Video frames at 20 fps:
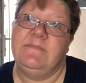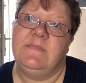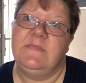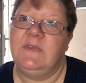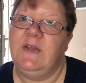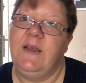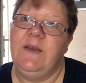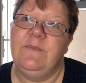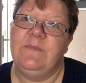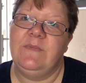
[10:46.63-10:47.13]

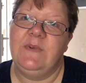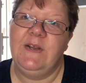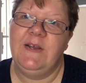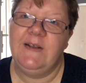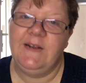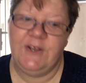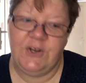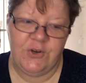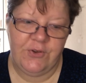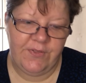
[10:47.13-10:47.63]
Yep,
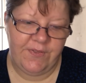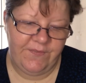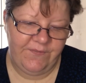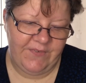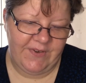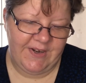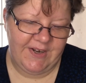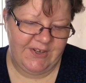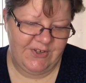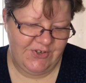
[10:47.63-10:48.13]
nearly another
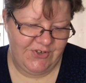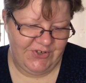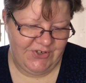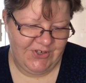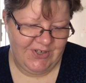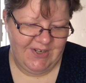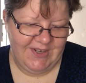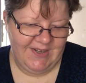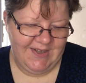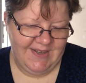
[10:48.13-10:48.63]
finish.
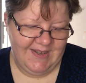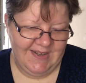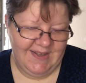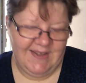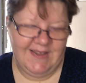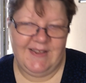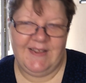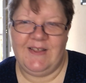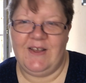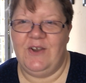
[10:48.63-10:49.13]

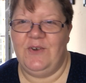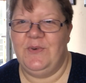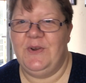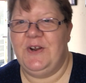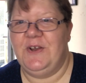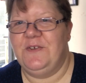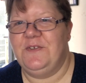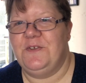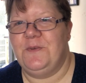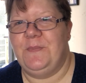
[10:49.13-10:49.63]
So we're
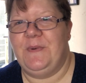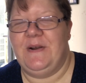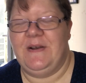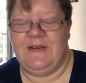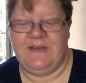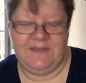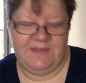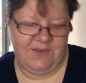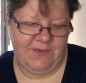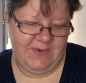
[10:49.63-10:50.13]
not
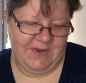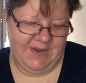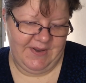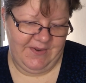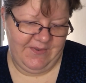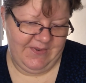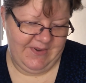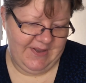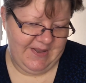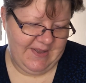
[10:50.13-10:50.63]
surprised, though,
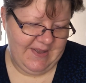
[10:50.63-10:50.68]
are we?